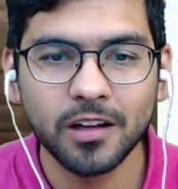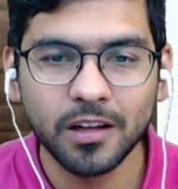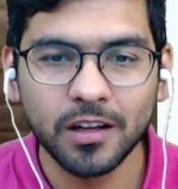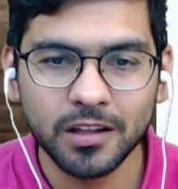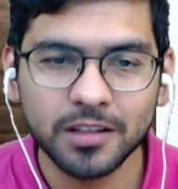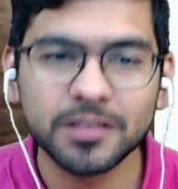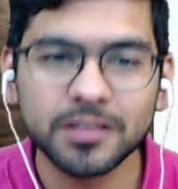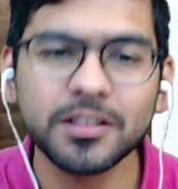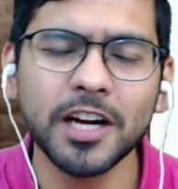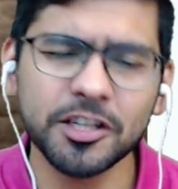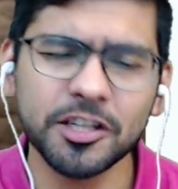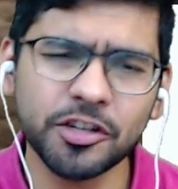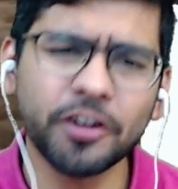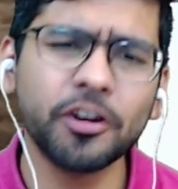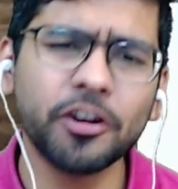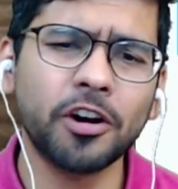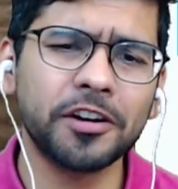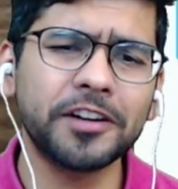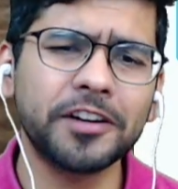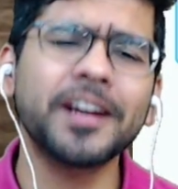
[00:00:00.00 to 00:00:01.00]
Statutory
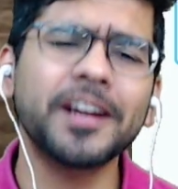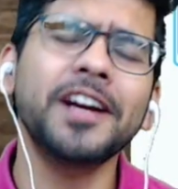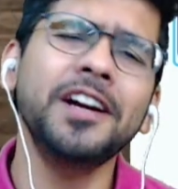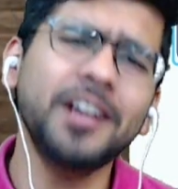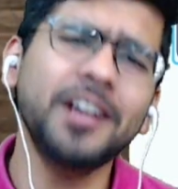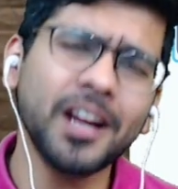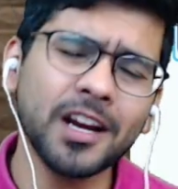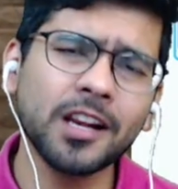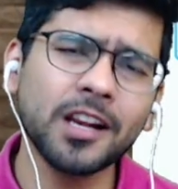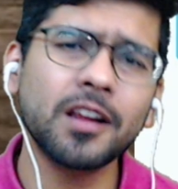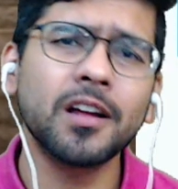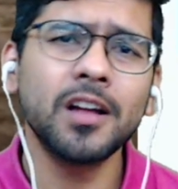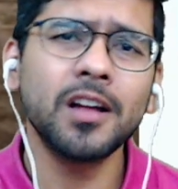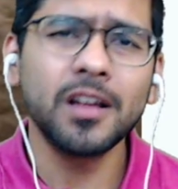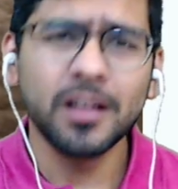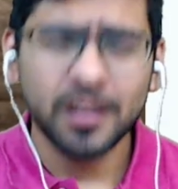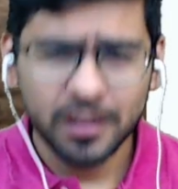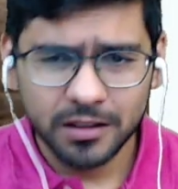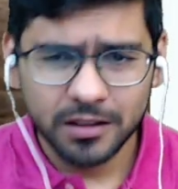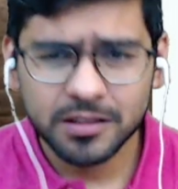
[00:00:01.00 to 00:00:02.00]
auditor.
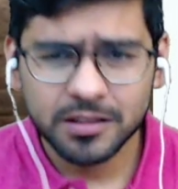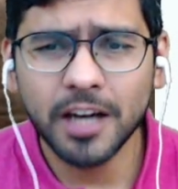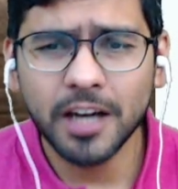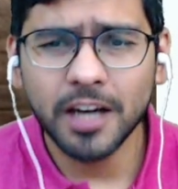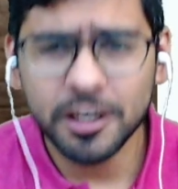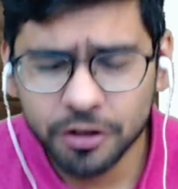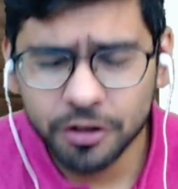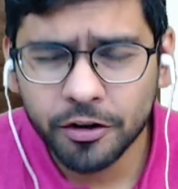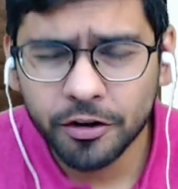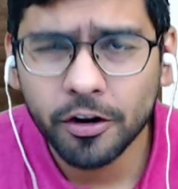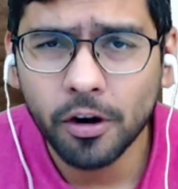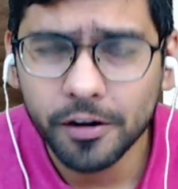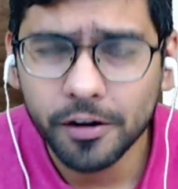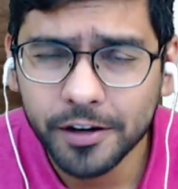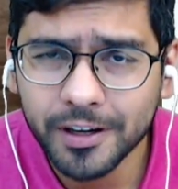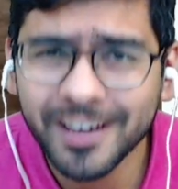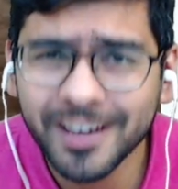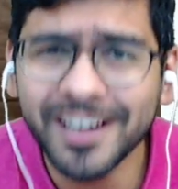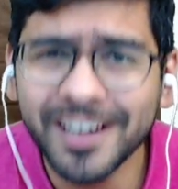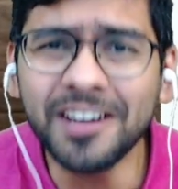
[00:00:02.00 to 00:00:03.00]
Statutory
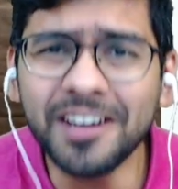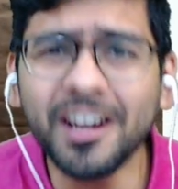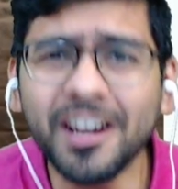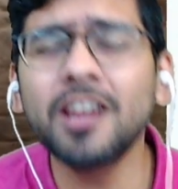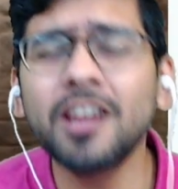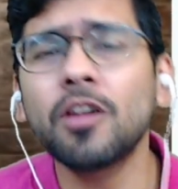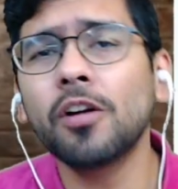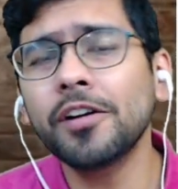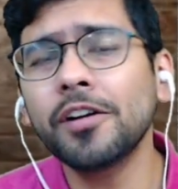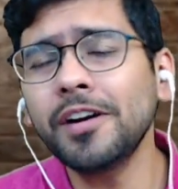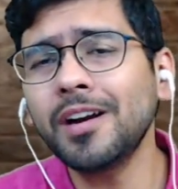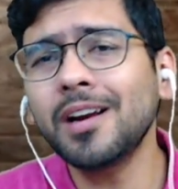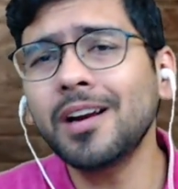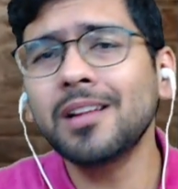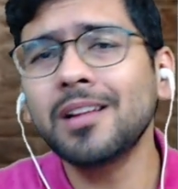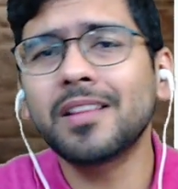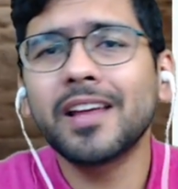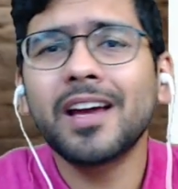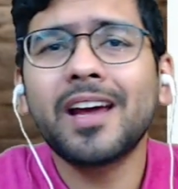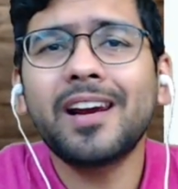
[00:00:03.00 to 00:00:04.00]
auditor. Internal auditor,
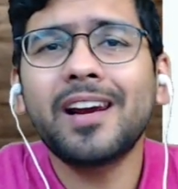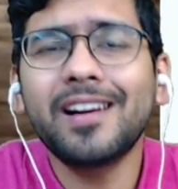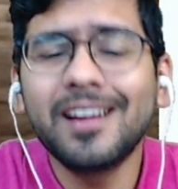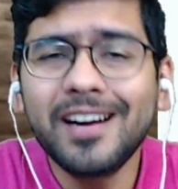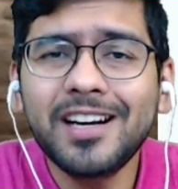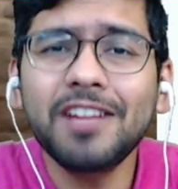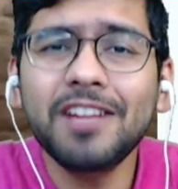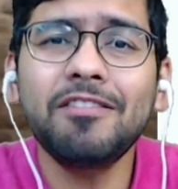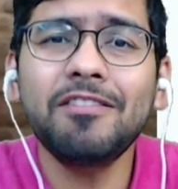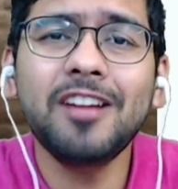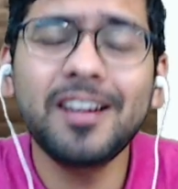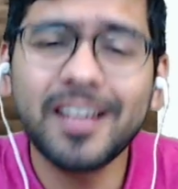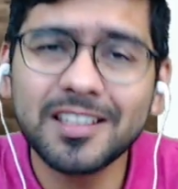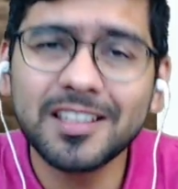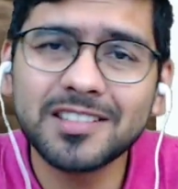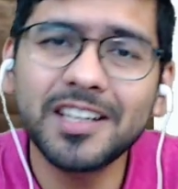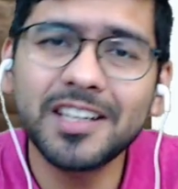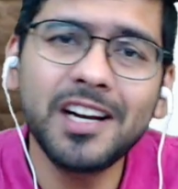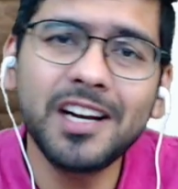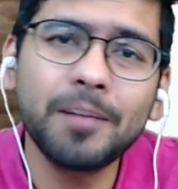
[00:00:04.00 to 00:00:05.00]
they are relatively less
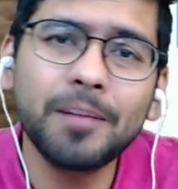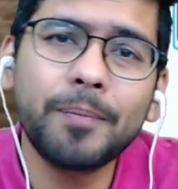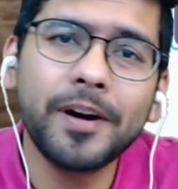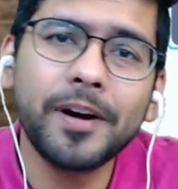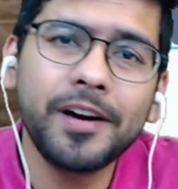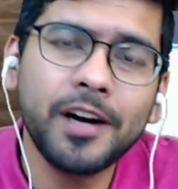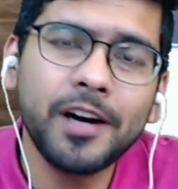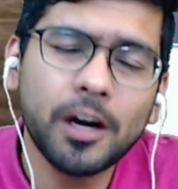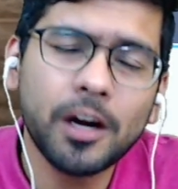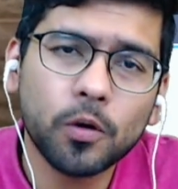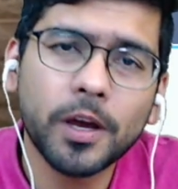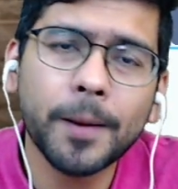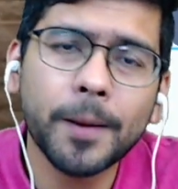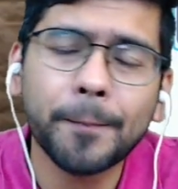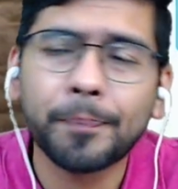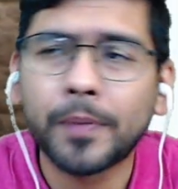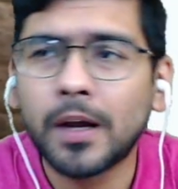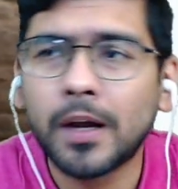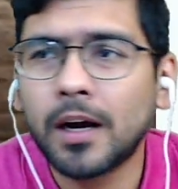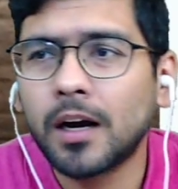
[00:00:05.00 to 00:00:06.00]
independent, okay,
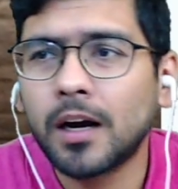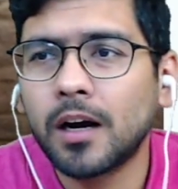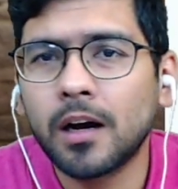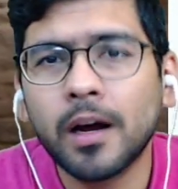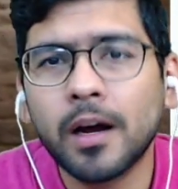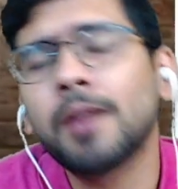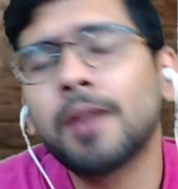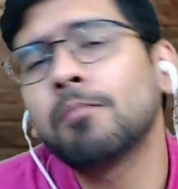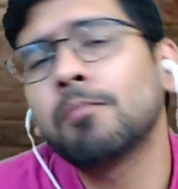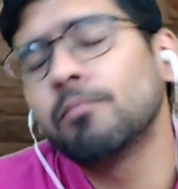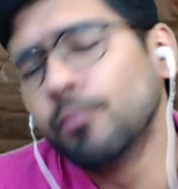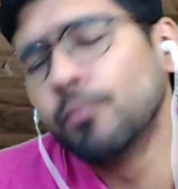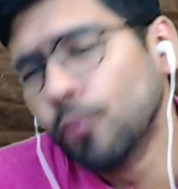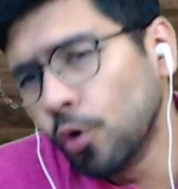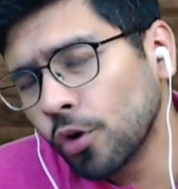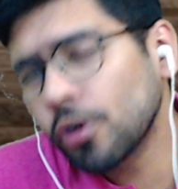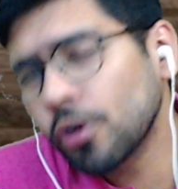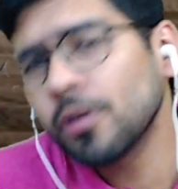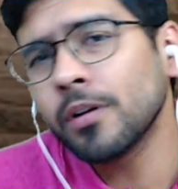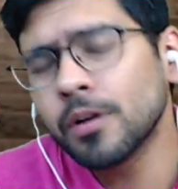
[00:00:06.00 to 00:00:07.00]
and
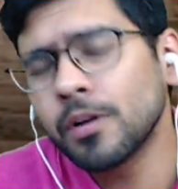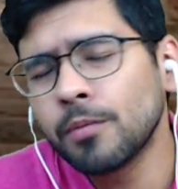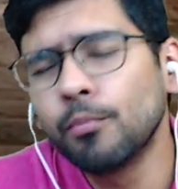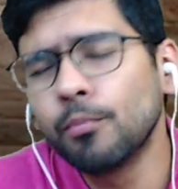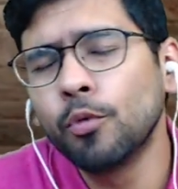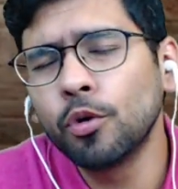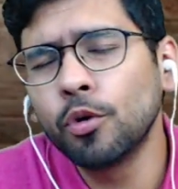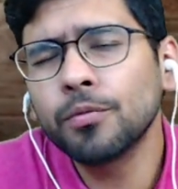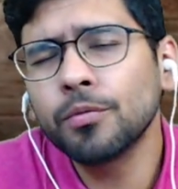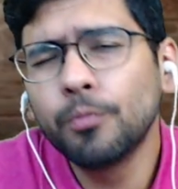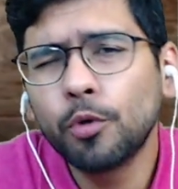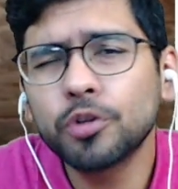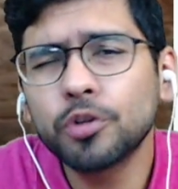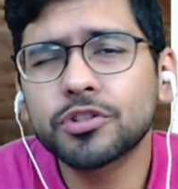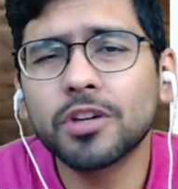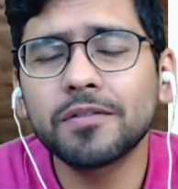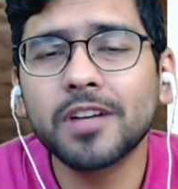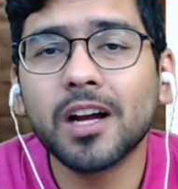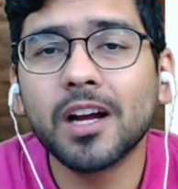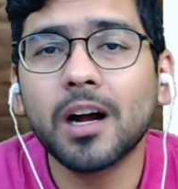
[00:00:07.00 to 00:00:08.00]
most
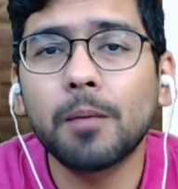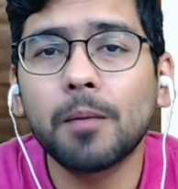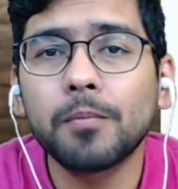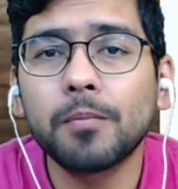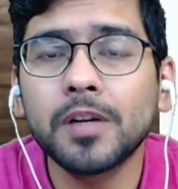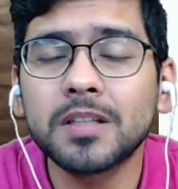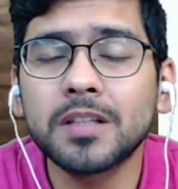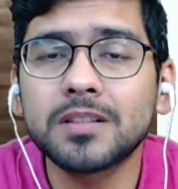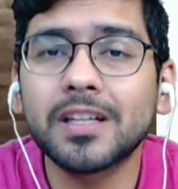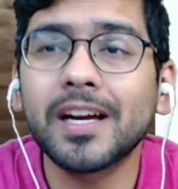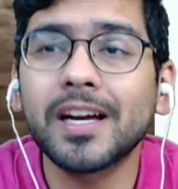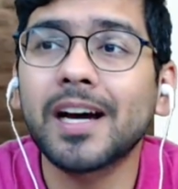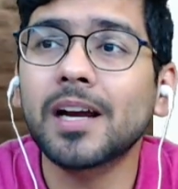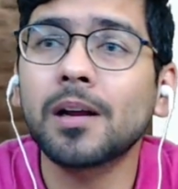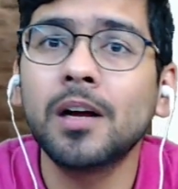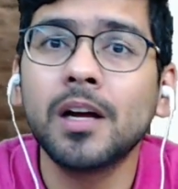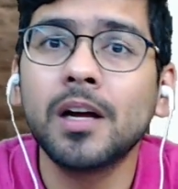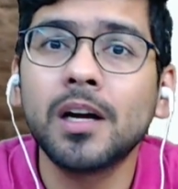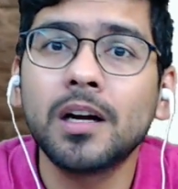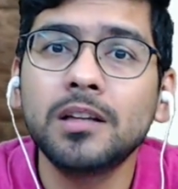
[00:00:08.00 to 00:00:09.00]
of the companies, they are
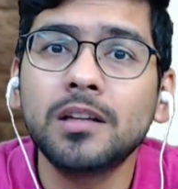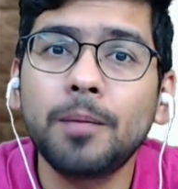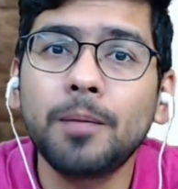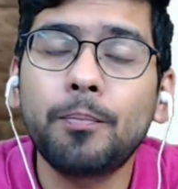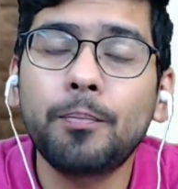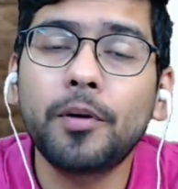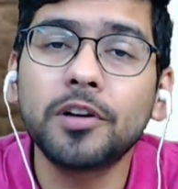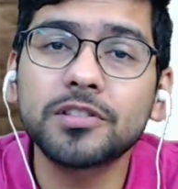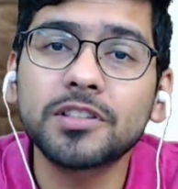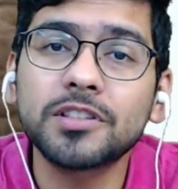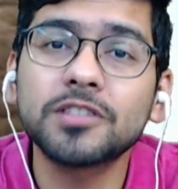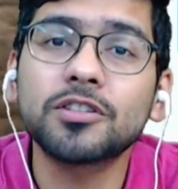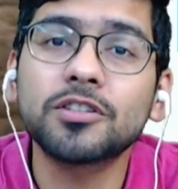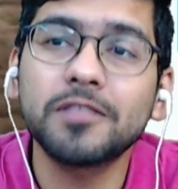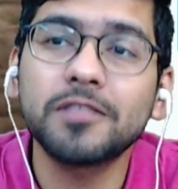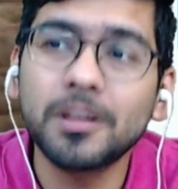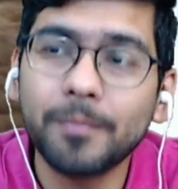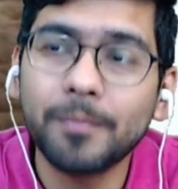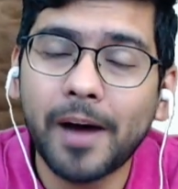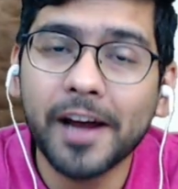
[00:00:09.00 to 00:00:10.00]
the persons of
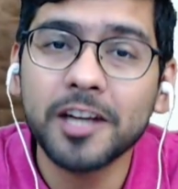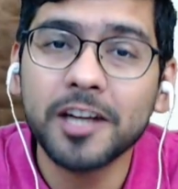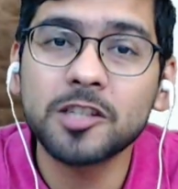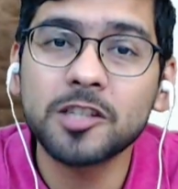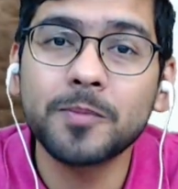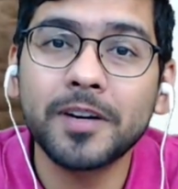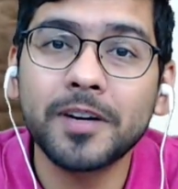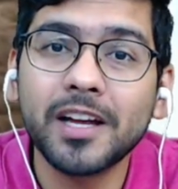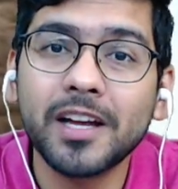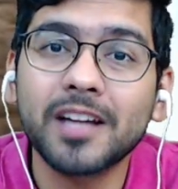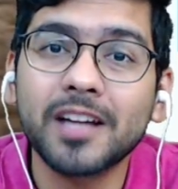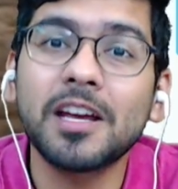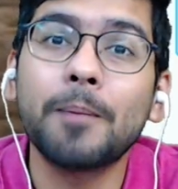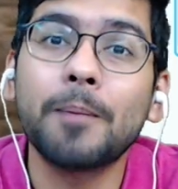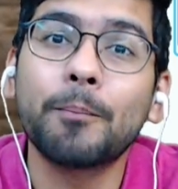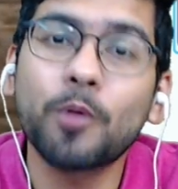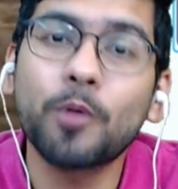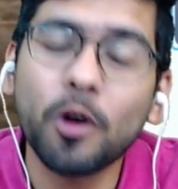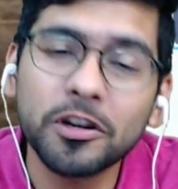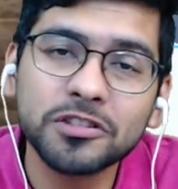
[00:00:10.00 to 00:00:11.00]
the management, they are the
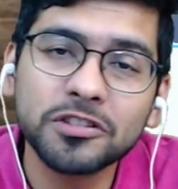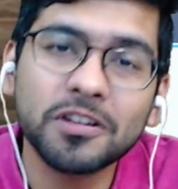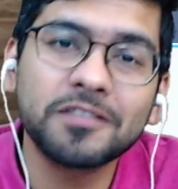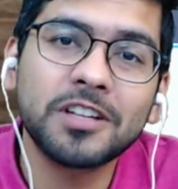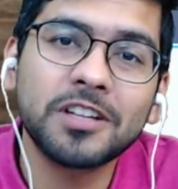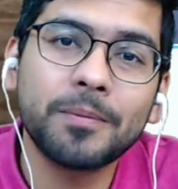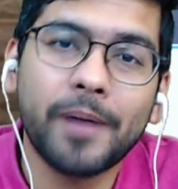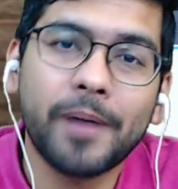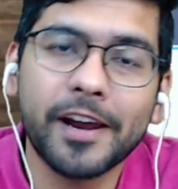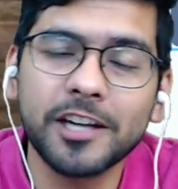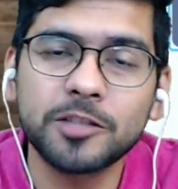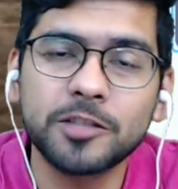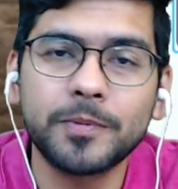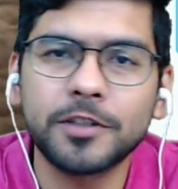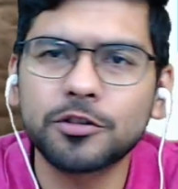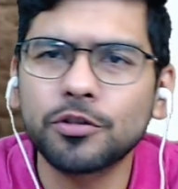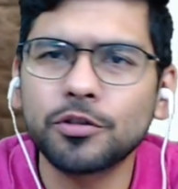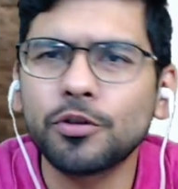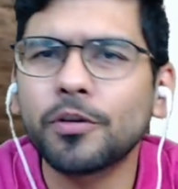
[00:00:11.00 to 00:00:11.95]
employees of the management, so you